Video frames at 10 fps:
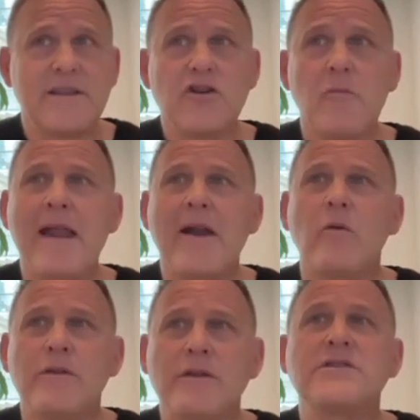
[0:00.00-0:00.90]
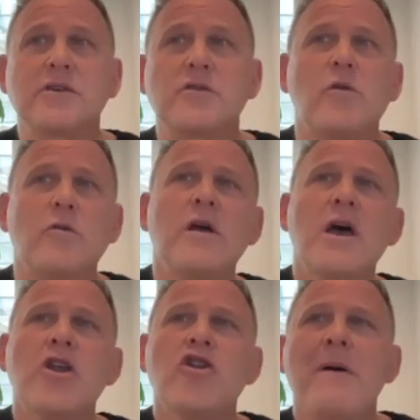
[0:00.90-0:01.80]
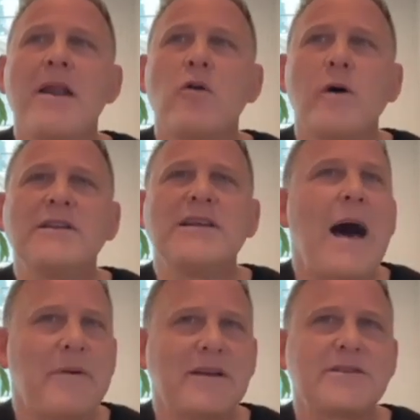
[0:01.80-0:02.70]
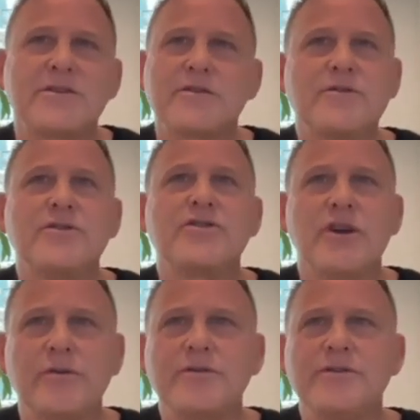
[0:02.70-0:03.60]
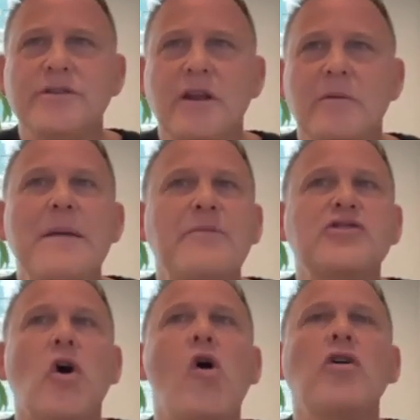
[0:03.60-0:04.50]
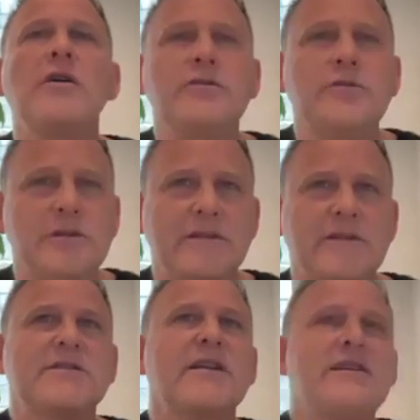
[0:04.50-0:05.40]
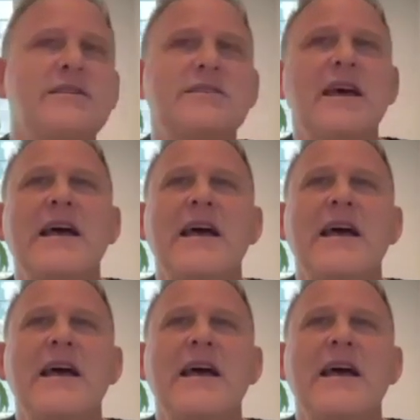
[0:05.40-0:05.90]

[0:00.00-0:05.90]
that this is a quote, no matter what topics the students chose, their papers all concluded that the studies